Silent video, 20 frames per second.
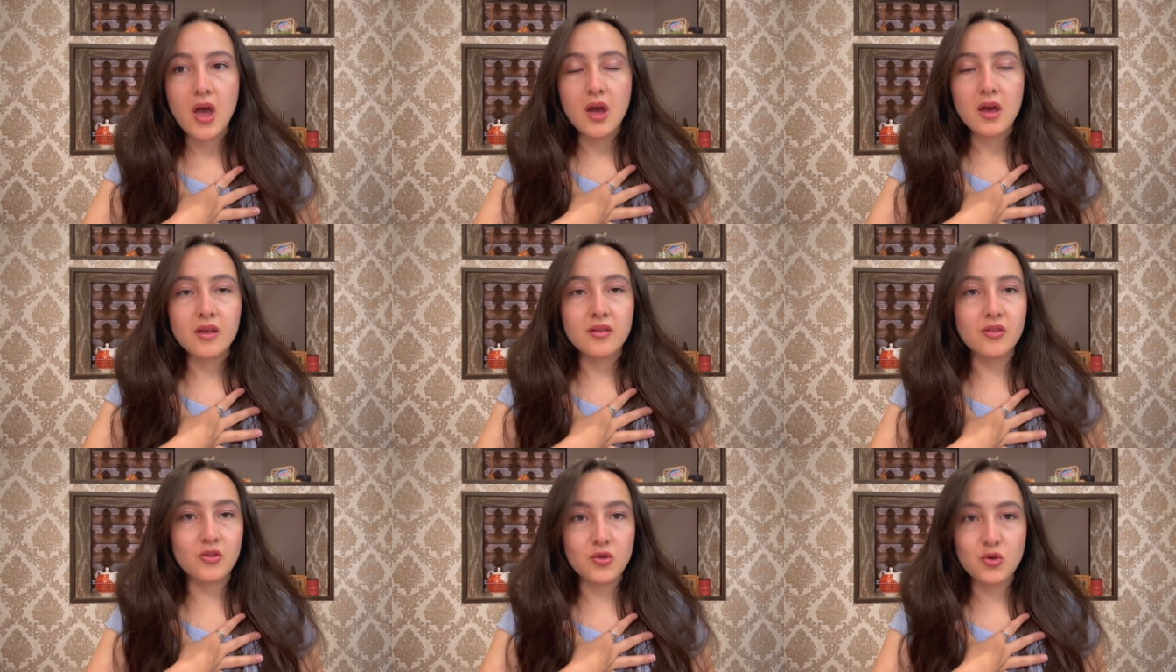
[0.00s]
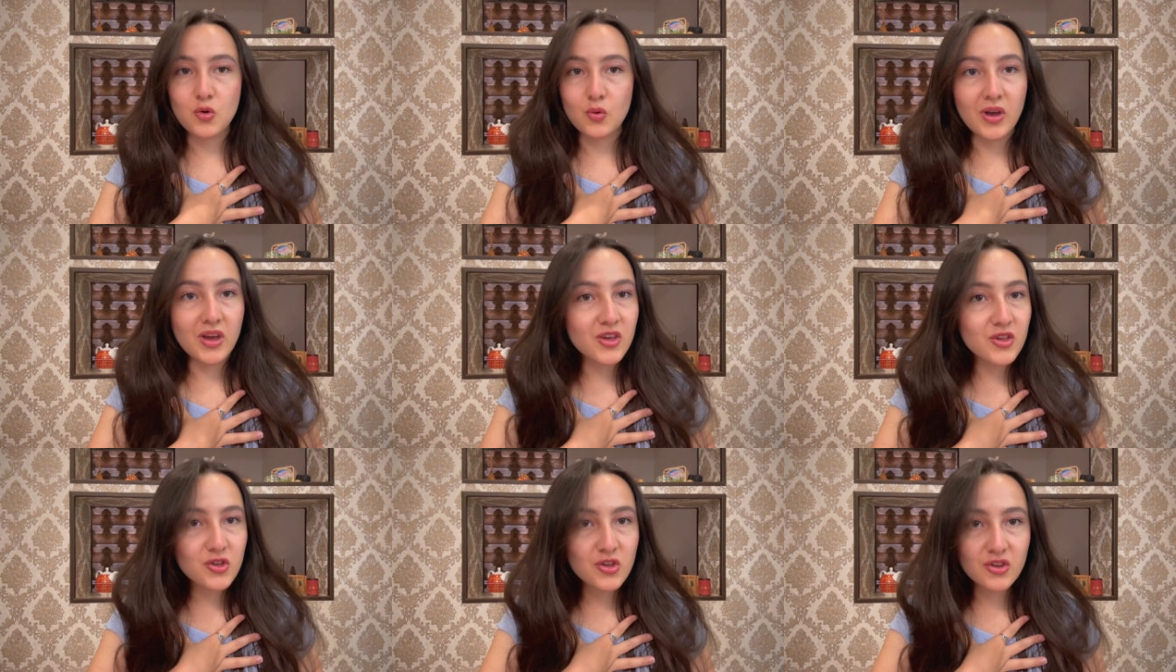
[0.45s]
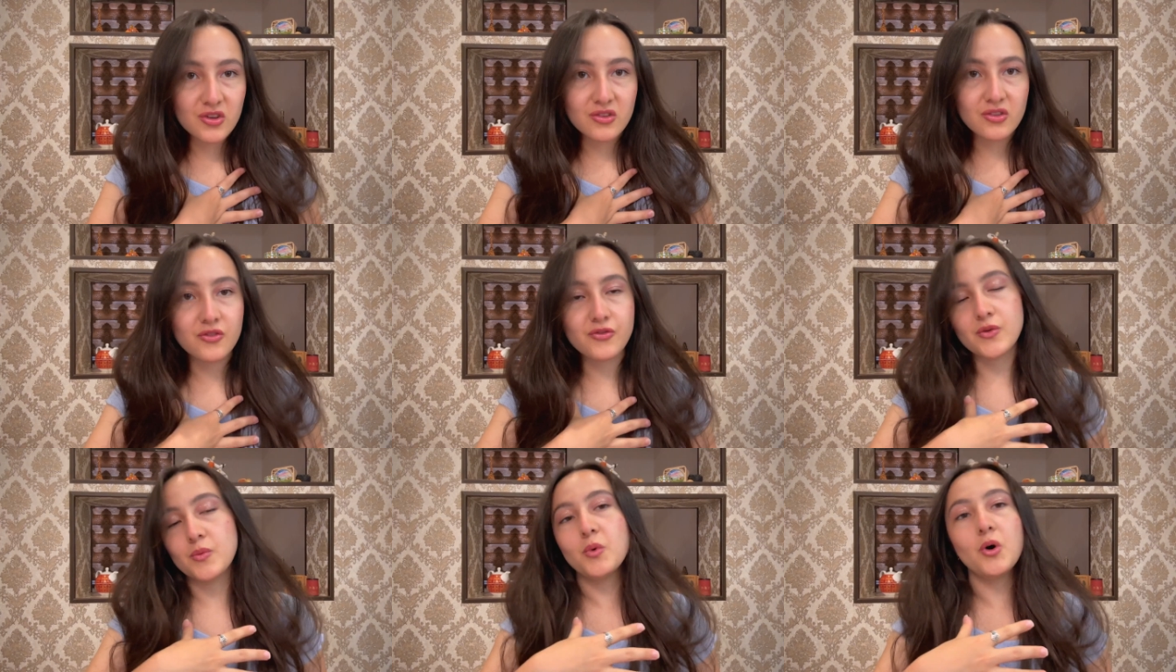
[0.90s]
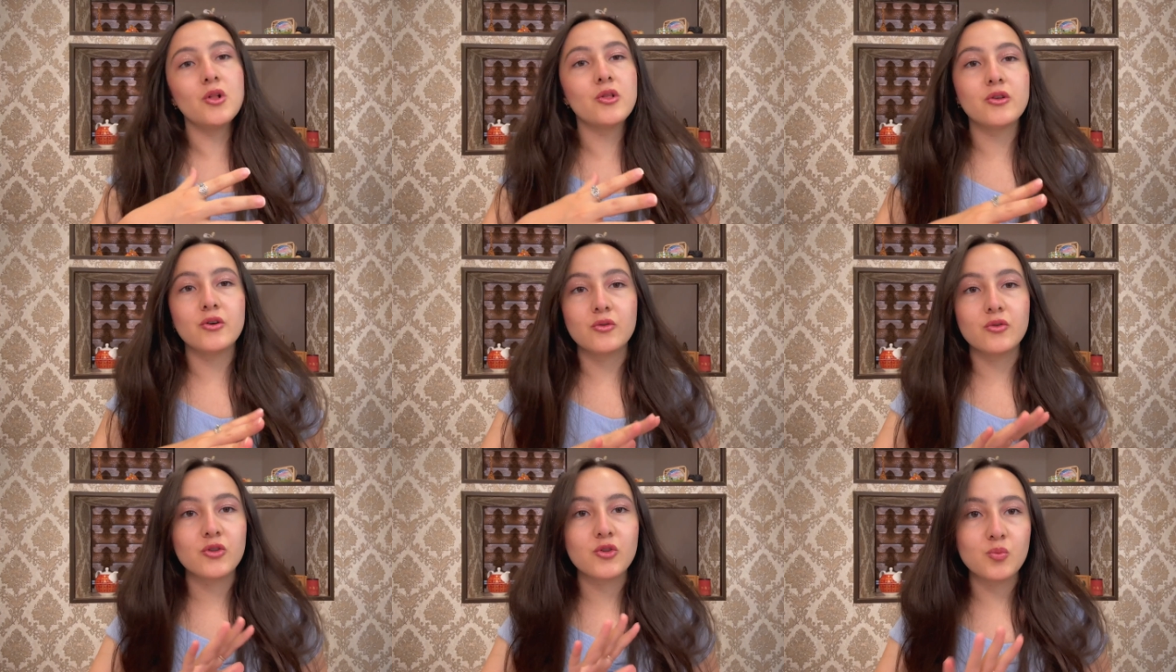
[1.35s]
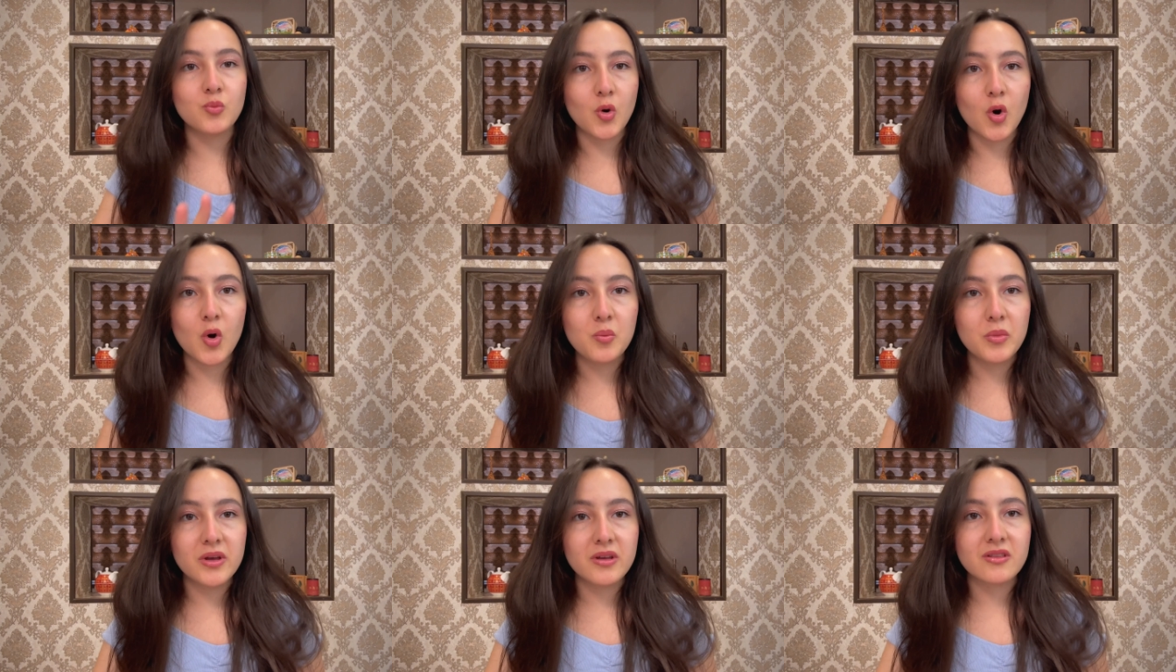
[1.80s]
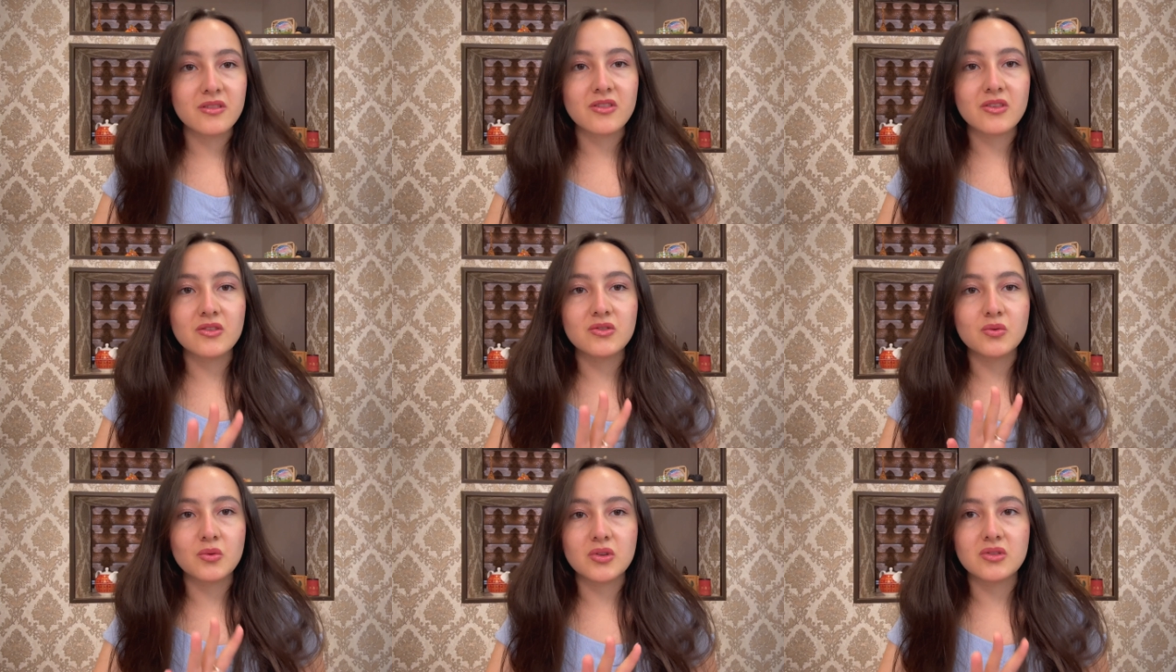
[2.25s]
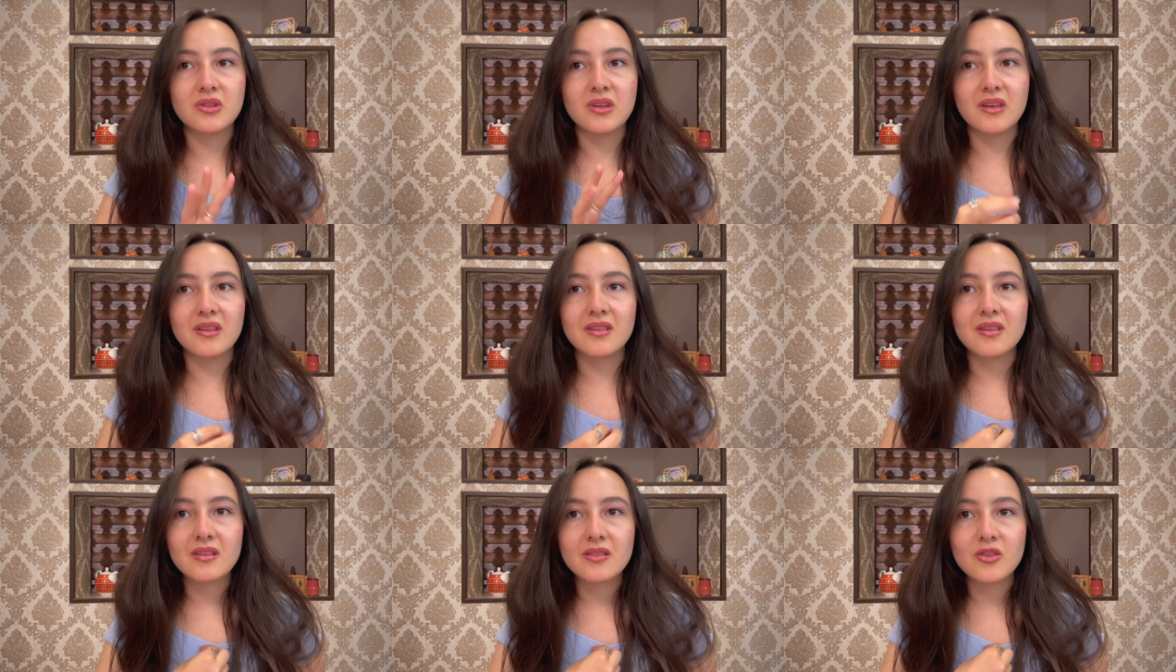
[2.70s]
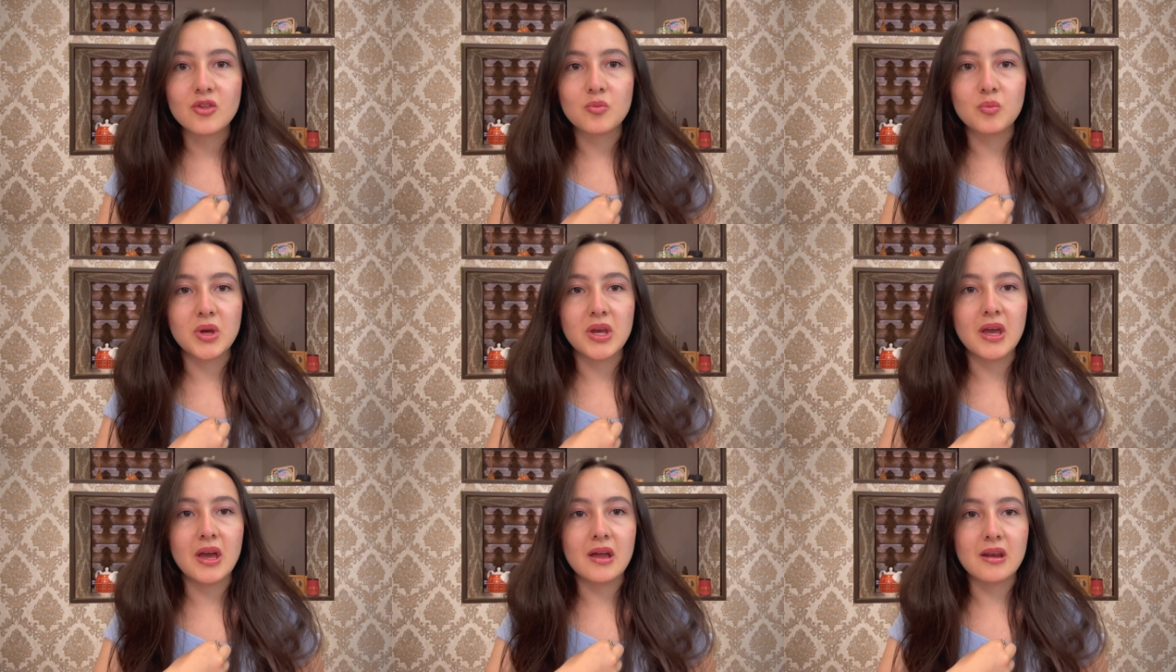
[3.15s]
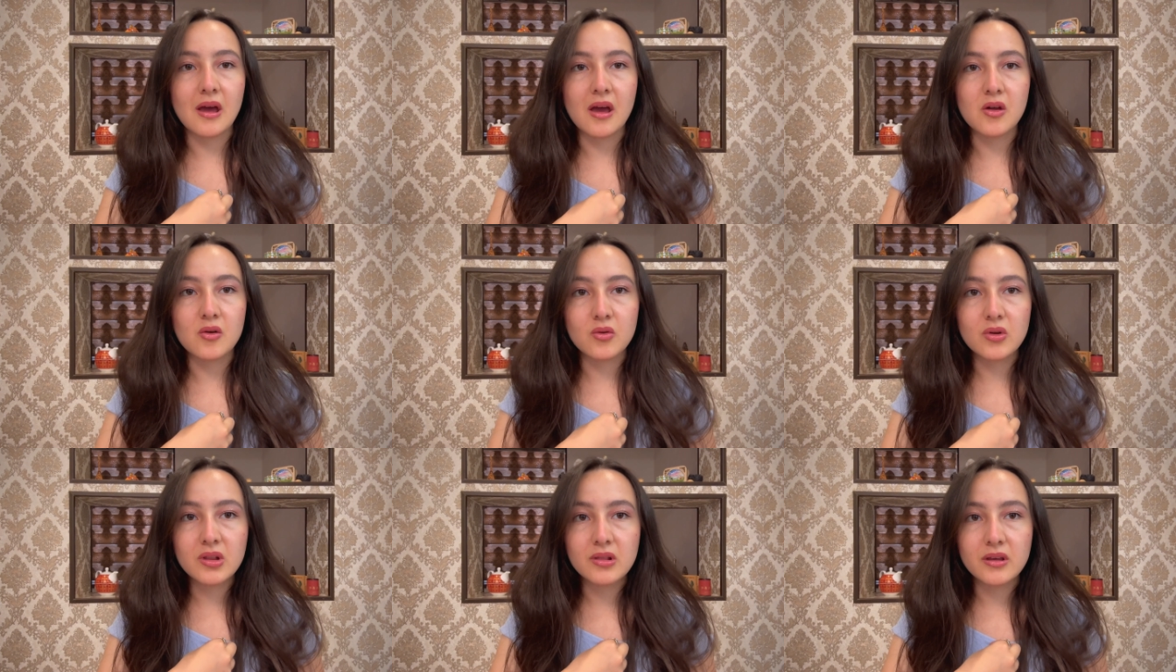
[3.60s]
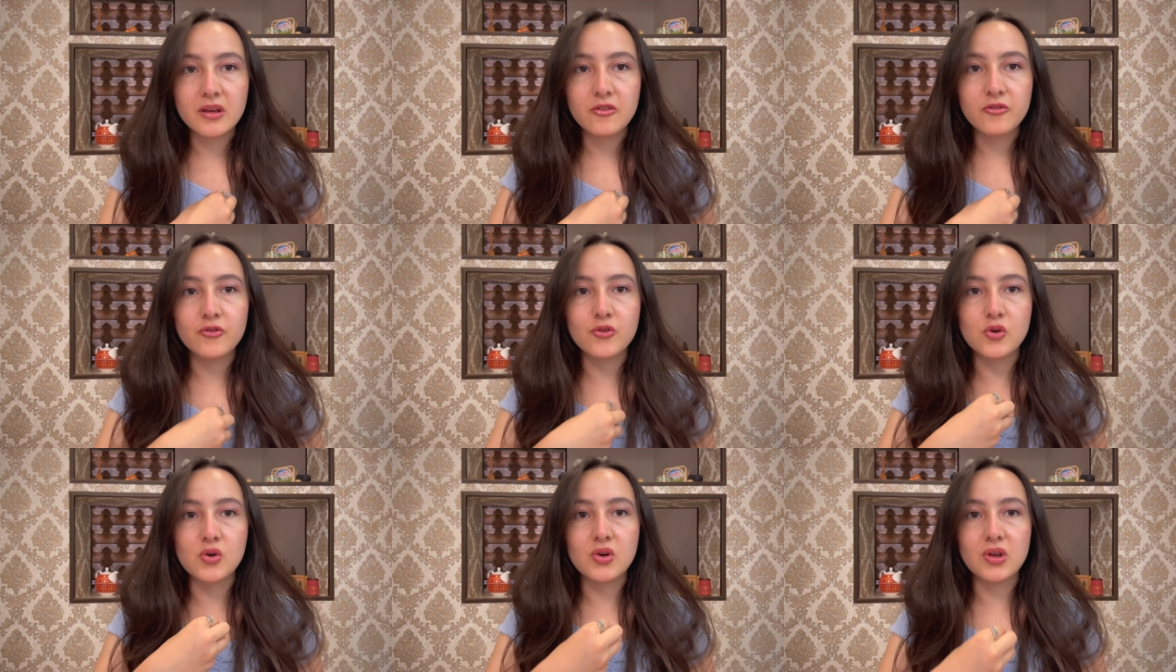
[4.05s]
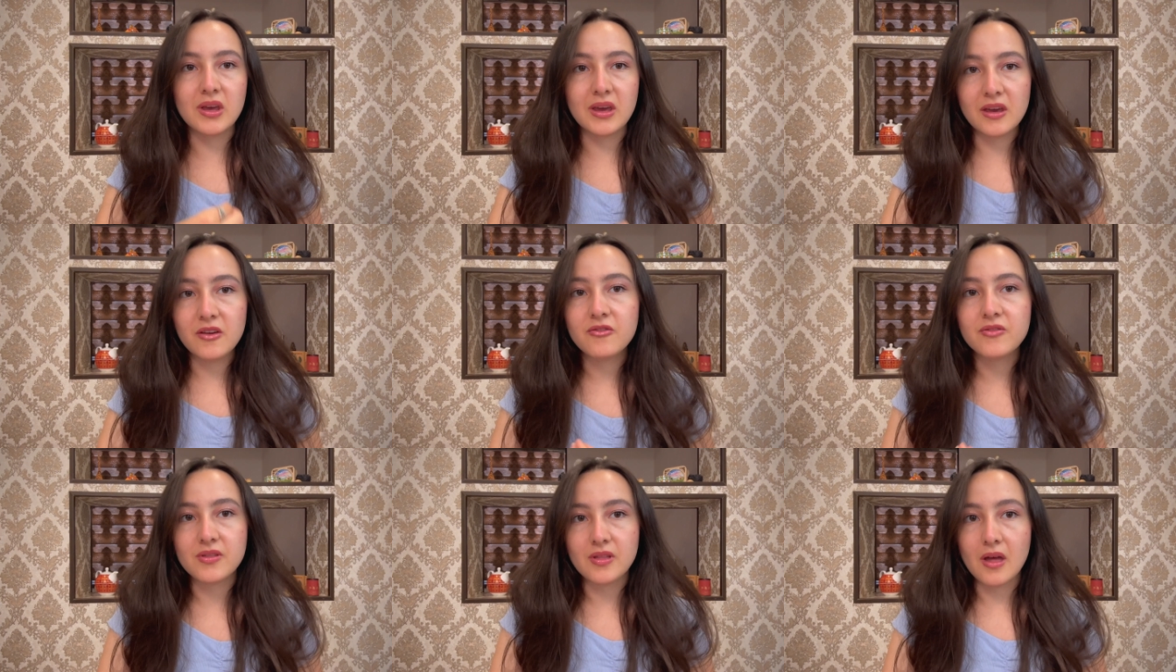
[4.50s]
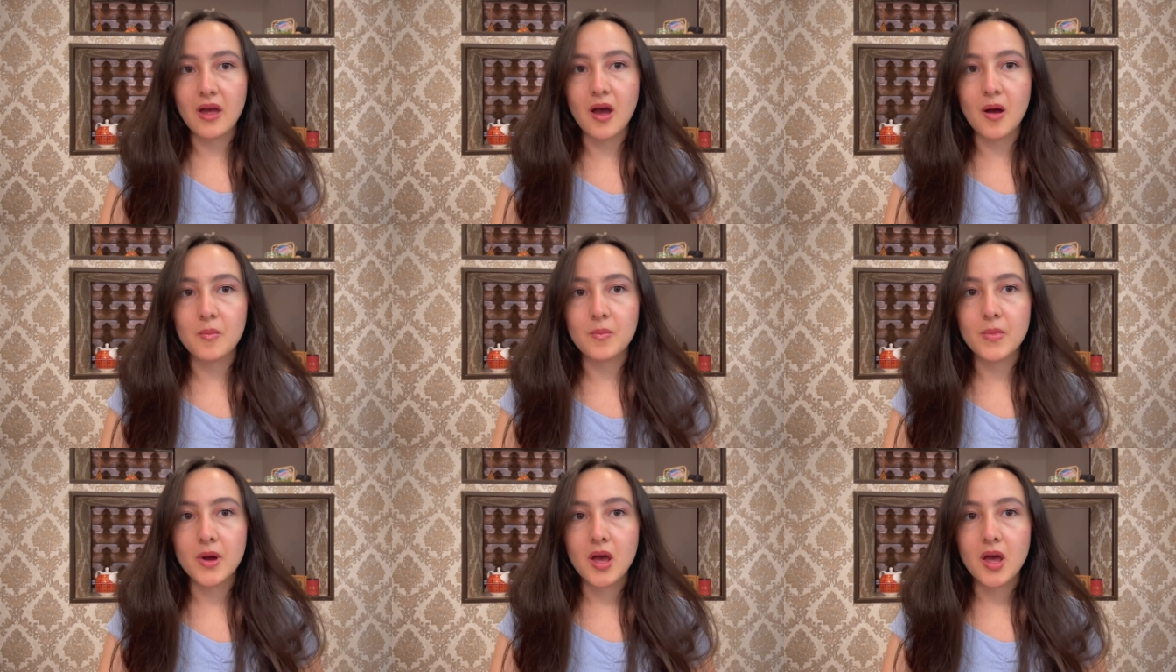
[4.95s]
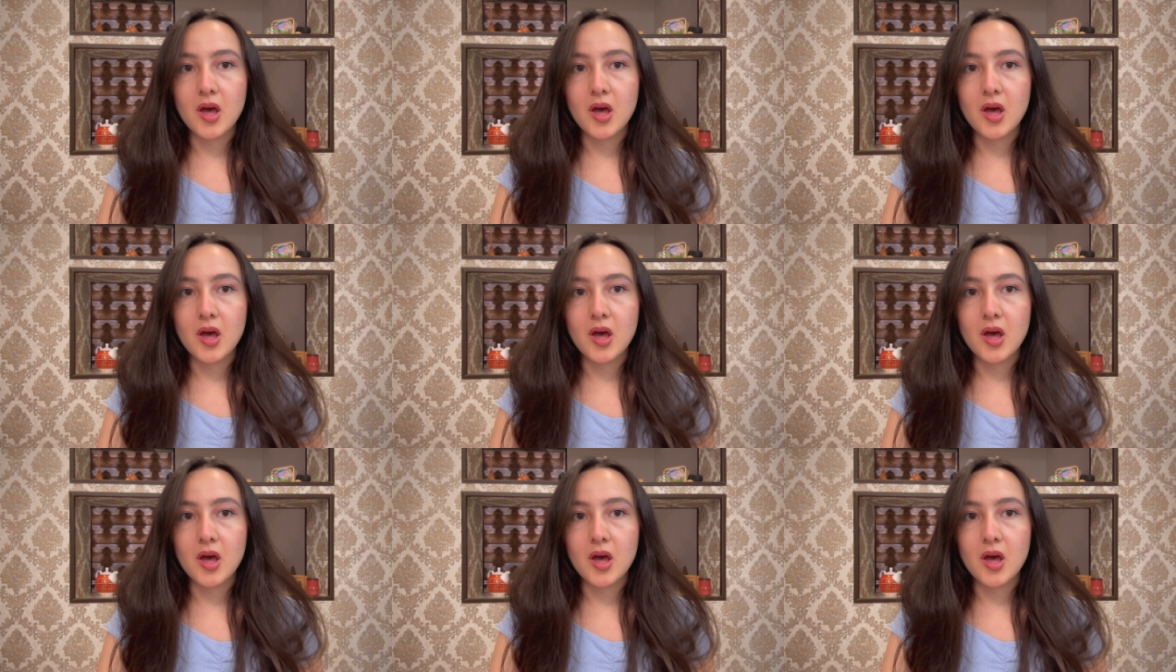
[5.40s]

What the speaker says: situations, from all those moments and what they did to me, and I really forgive them,